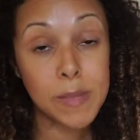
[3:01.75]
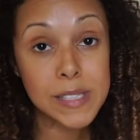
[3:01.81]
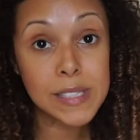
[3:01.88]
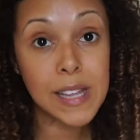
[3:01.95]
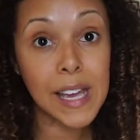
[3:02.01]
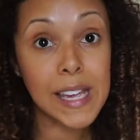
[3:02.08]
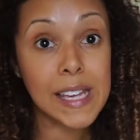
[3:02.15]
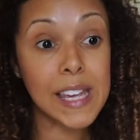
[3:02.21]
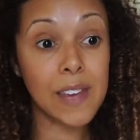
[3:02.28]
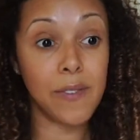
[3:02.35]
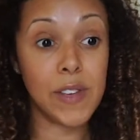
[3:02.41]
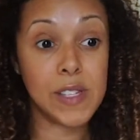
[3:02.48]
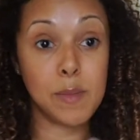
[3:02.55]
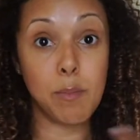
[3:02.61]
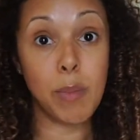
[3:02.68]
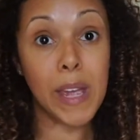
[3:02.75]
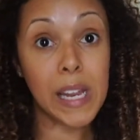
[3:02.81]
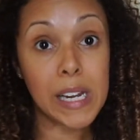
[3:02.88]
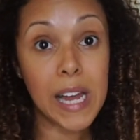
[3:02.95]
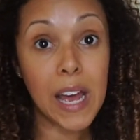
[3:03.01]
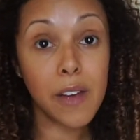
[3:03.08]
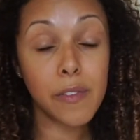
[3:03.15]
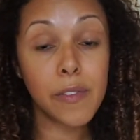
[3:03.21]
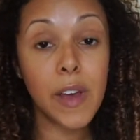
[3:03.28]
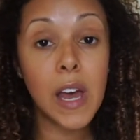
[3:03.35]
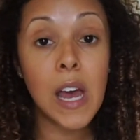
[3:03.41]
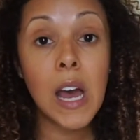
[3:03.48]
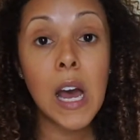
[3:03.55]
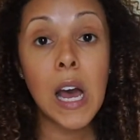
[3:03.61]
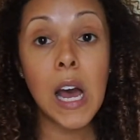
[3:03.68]
is like, if it's big enough.
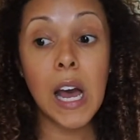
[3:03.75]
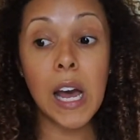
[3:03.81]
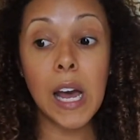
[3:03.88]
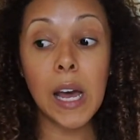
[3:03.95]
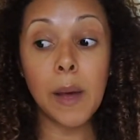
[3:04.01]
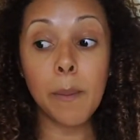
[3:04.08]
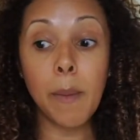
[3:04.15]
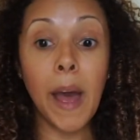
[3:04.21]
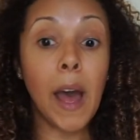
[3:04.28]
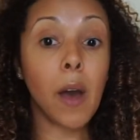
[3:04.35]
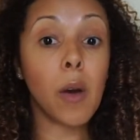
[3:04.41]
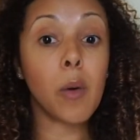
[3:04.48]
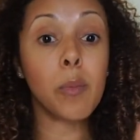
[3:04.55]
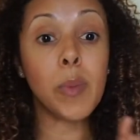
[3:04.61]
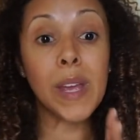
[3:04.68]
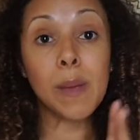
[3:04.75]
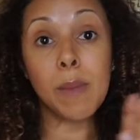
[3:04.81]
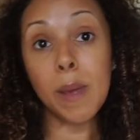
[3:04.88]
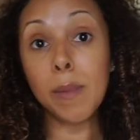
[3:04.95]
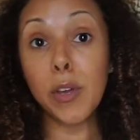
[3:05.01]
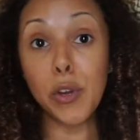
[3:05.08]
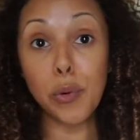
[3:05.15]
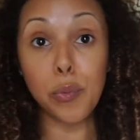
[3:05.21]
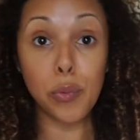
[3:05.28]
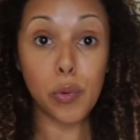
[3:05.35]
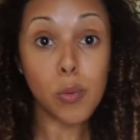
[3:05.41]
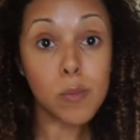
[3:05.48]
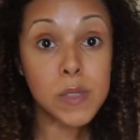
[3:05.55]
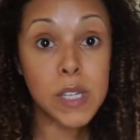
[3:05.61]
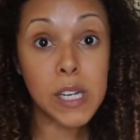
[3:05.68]
How big maybe your
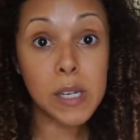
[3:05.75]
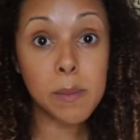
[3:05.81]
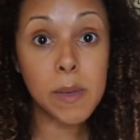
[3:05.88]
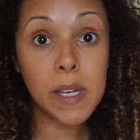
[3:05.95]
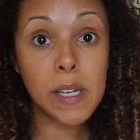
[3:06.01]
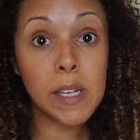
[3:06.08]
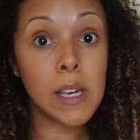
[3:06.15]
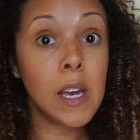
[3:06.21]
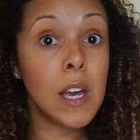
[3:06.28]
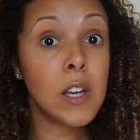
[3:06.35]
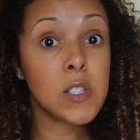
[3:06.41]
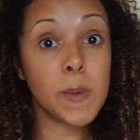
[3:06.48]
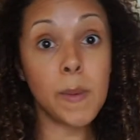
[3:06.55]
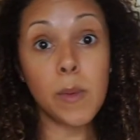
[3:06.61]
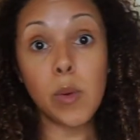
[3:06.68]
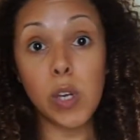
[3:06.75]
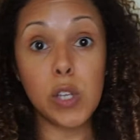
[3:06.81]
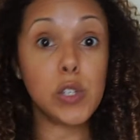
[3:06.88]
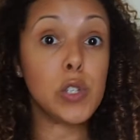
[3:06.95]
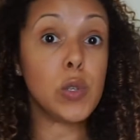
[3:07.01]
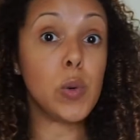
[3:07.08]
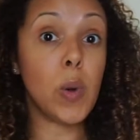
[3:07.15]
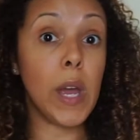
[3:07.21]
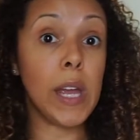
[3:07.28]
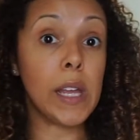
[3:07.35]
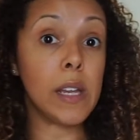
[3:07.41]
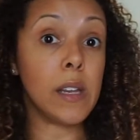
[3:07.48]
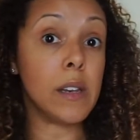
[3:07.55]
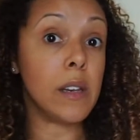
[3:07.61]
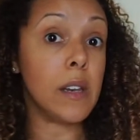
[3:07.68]
room's gonna be, so you can do
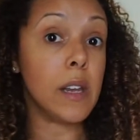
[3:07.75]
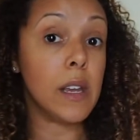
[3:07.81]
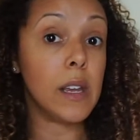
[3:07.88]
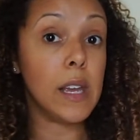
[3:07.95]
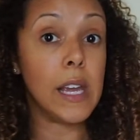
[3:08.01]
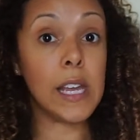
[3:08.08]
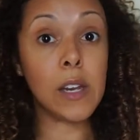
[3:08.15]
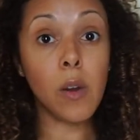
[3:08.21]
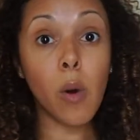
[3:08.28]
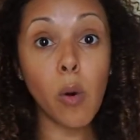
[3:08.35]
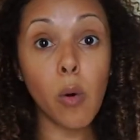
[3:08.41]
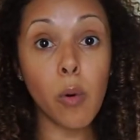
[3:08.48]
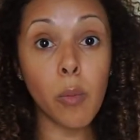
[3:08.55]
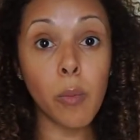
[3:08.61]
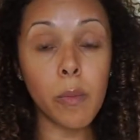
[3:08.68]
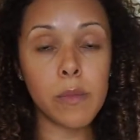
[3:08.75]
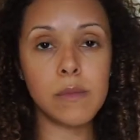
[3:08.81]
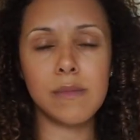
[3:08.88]
in hotel